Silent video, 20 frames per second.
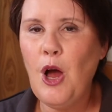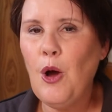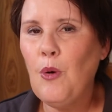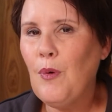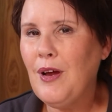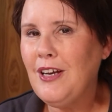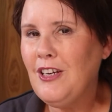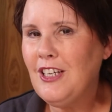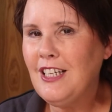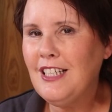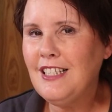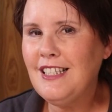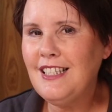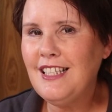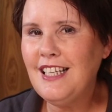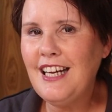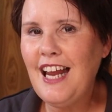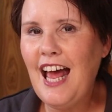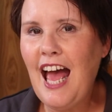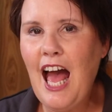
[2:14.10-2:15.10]
When you
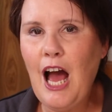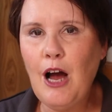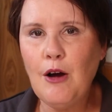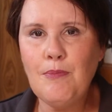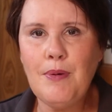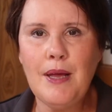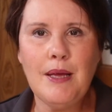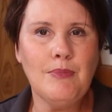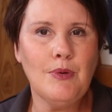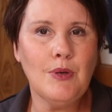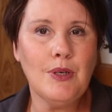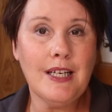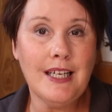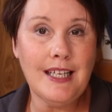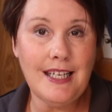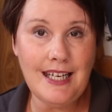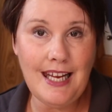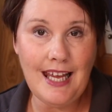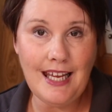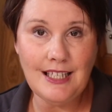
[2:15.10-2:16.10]
consider how people
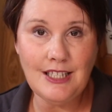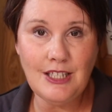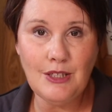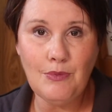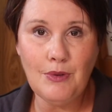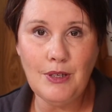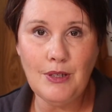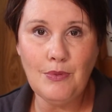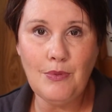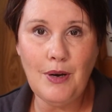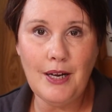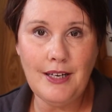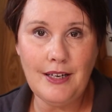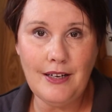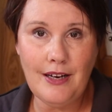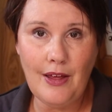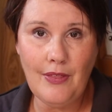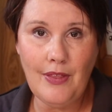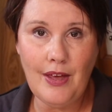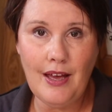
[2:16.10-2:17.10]
connect with one
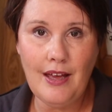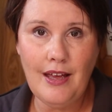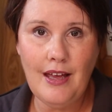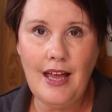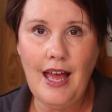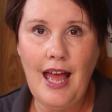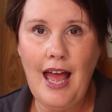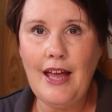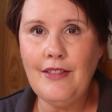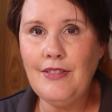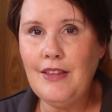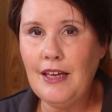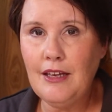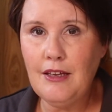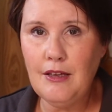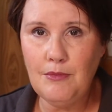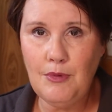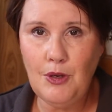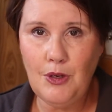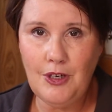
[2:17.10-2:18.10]
another and their
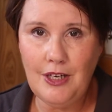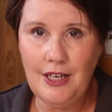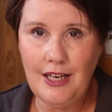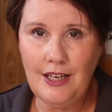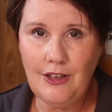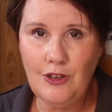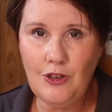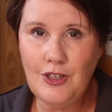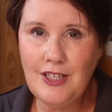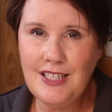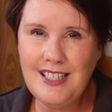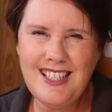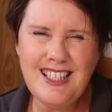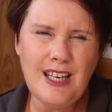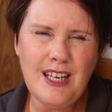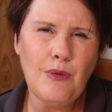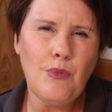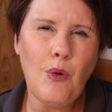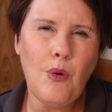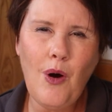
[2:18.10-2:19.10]
community, you can
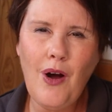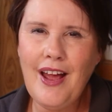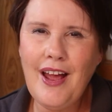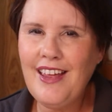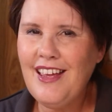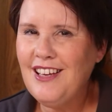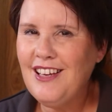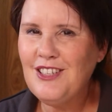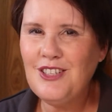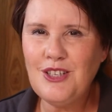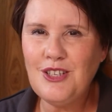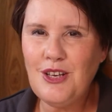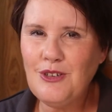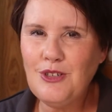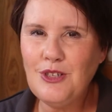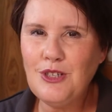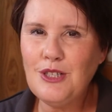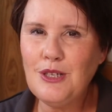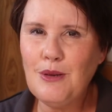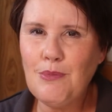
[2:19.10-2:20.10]
see why
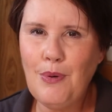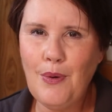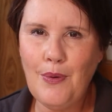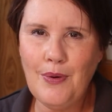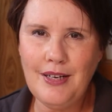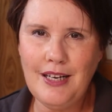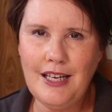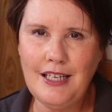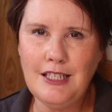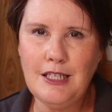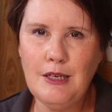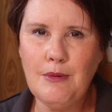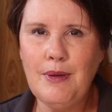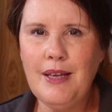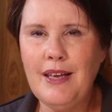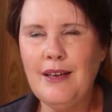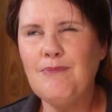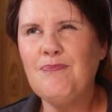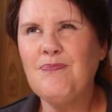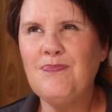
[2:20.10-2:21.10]
social support needs to
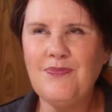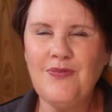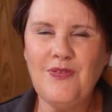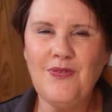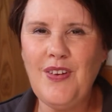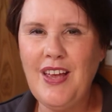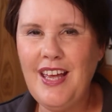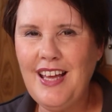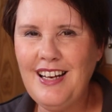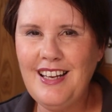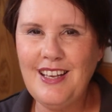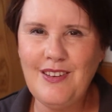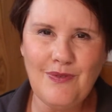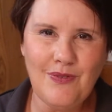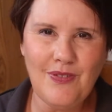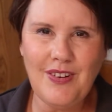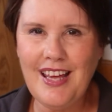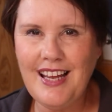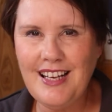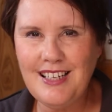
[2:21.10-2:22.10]
be a fairly
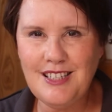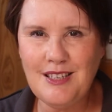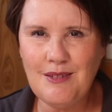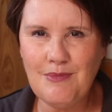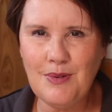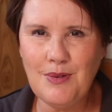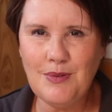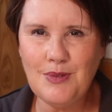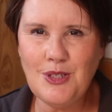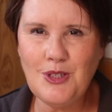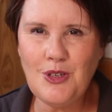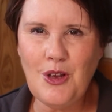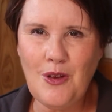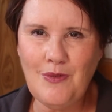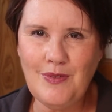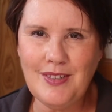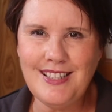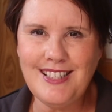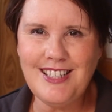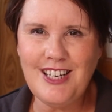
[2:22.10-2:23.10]
flexible
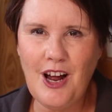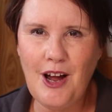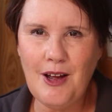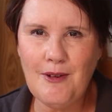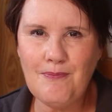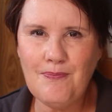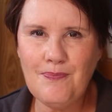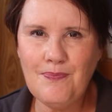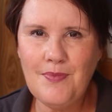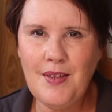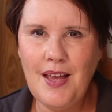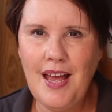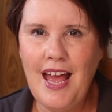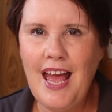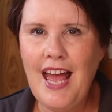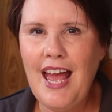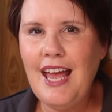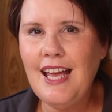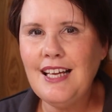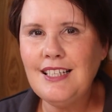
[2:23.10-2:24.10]
service type.
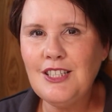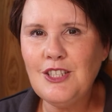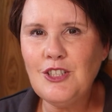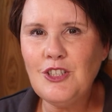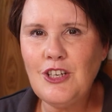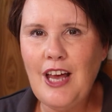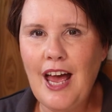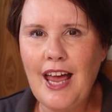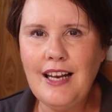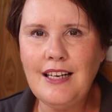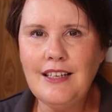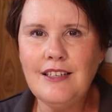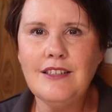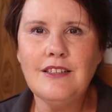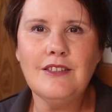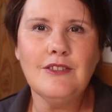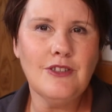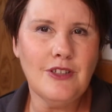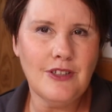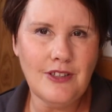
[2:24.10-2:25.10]
It's tailored
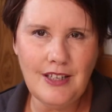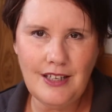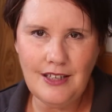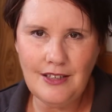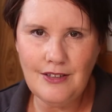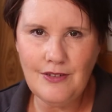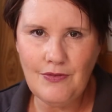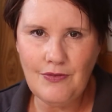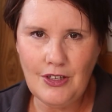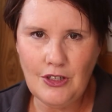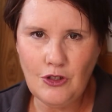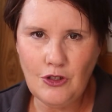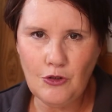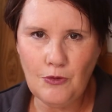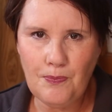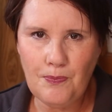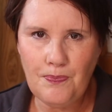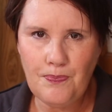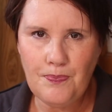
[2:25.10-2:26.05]
to the individual.